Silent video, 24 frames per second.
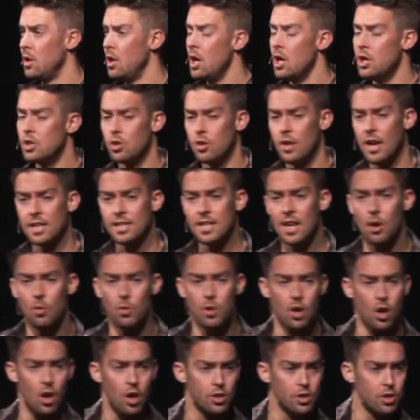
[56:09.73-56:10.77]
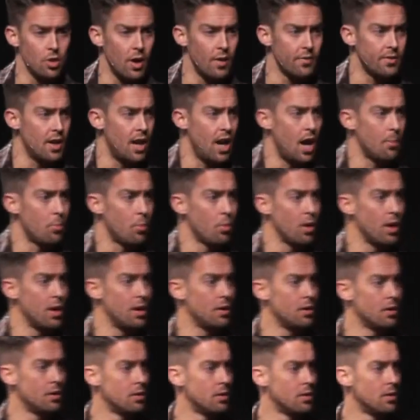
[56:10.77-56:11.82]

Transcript: And so that's how we also have to operate